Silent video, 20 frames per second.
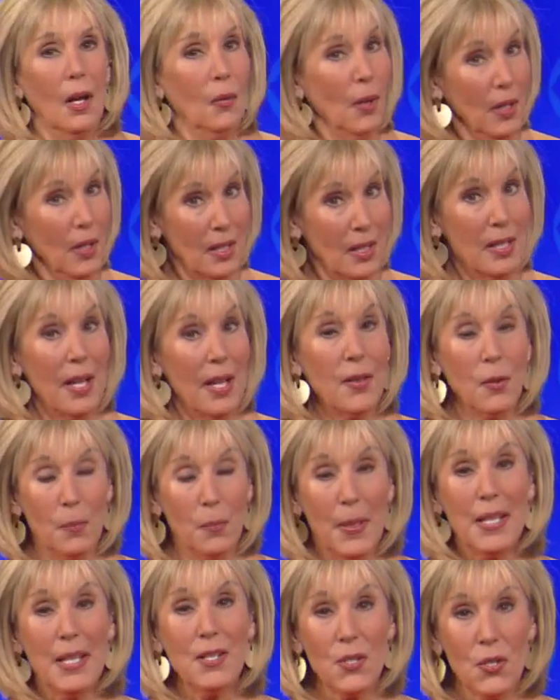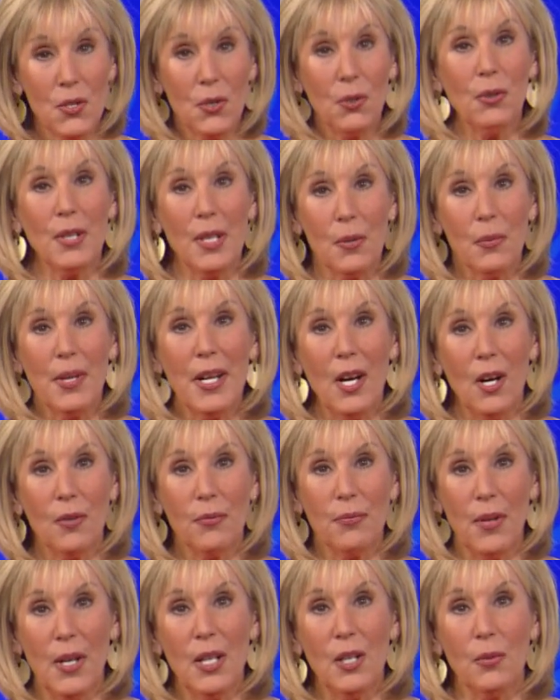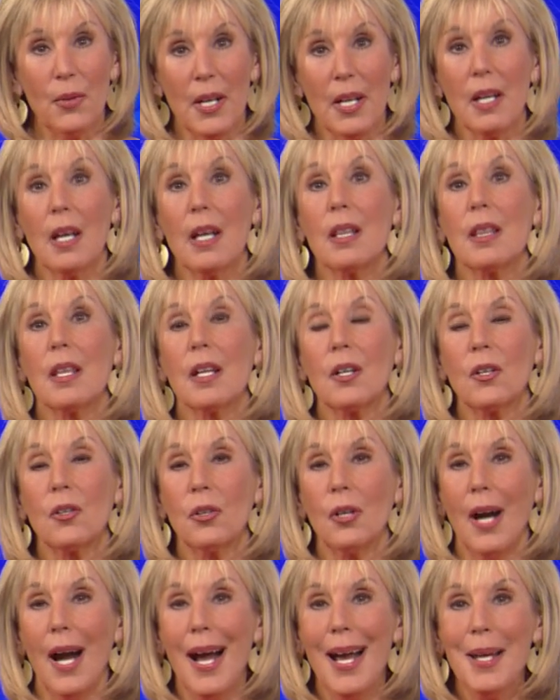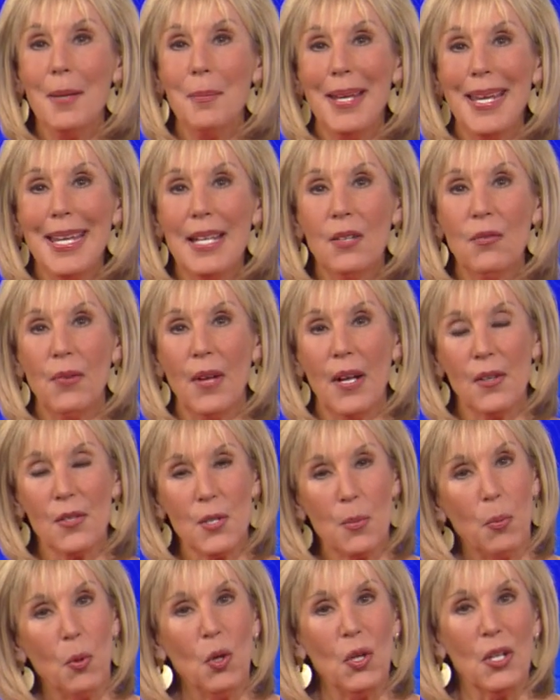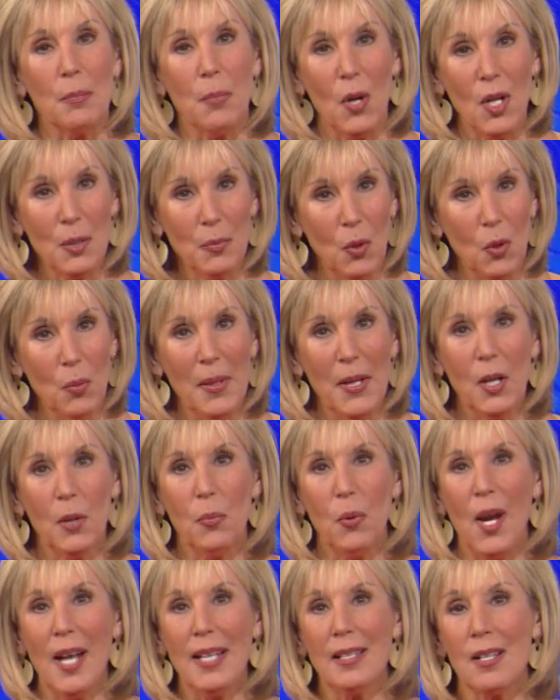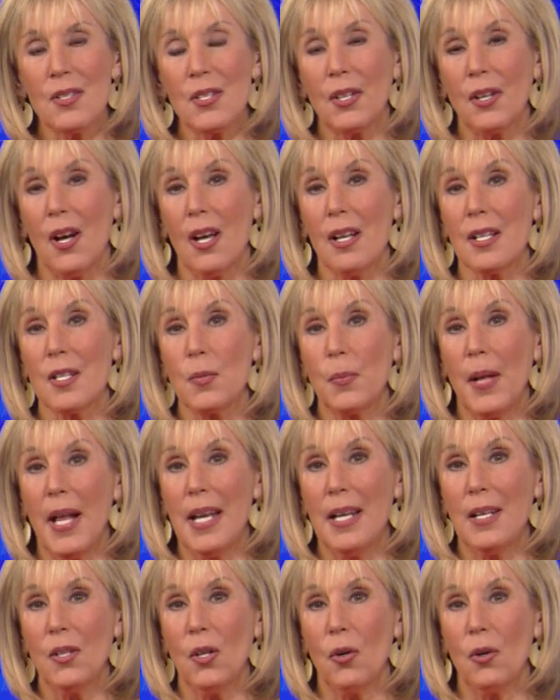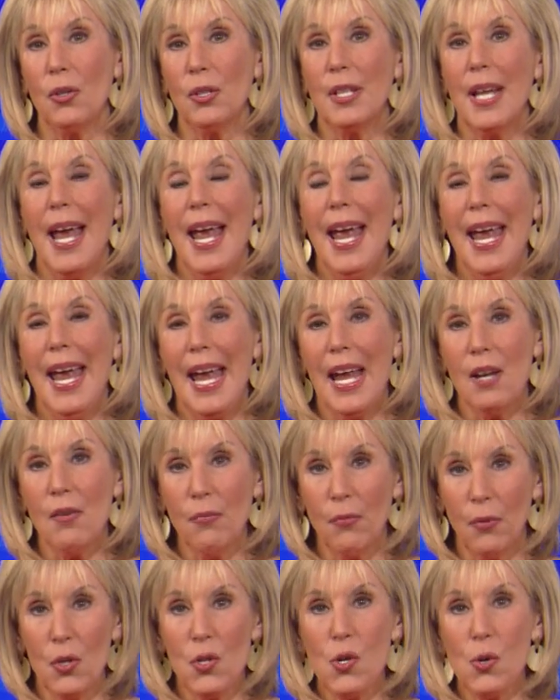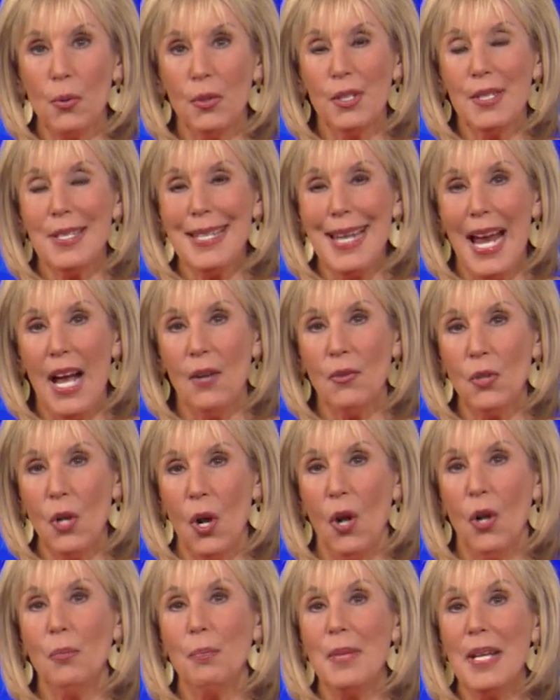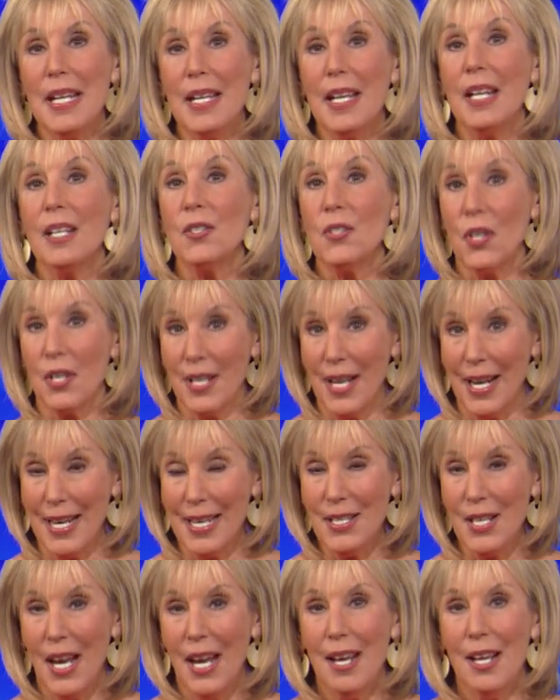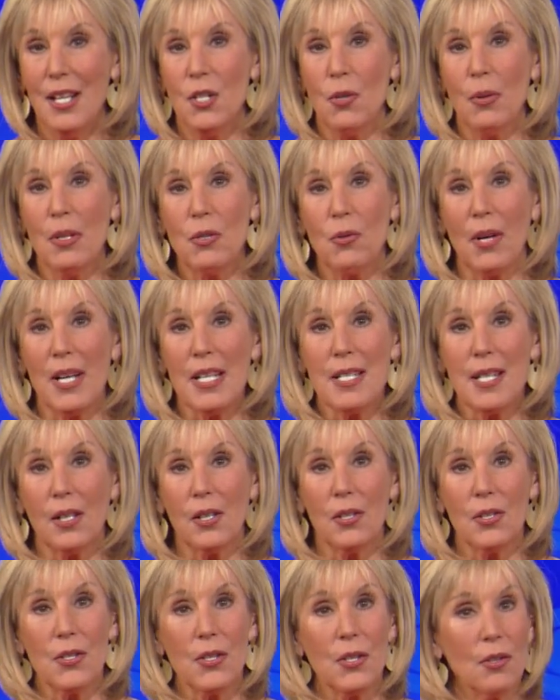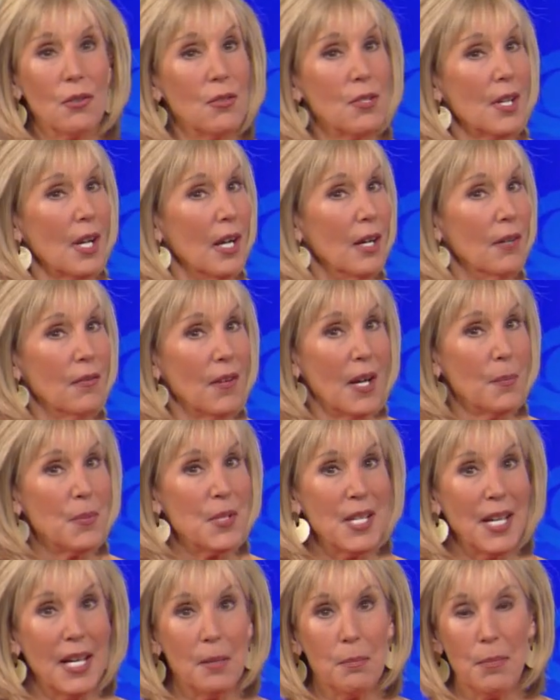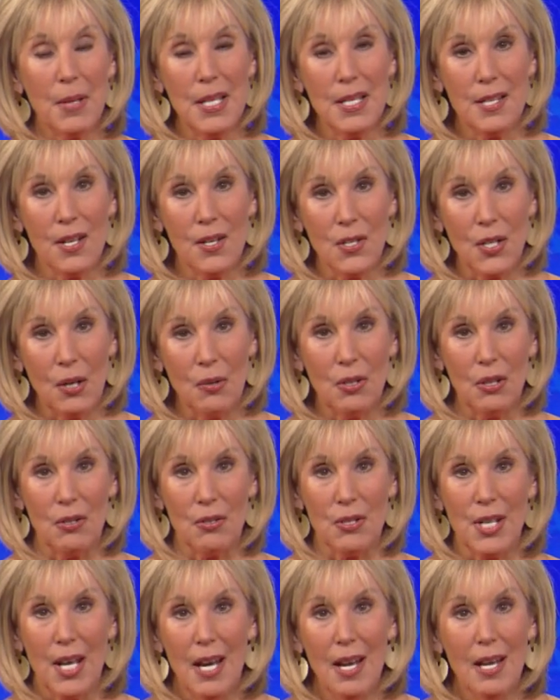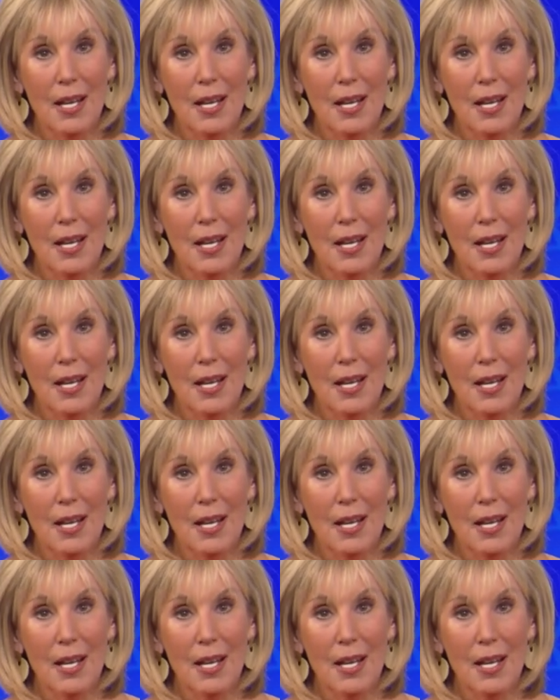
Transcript: Well, another big story we are following. The crime in Fells Point. Baltimore Mayor Brandon Scott is planning to hold a virtual town hall meeting tonight to address the concerns of upset business owners.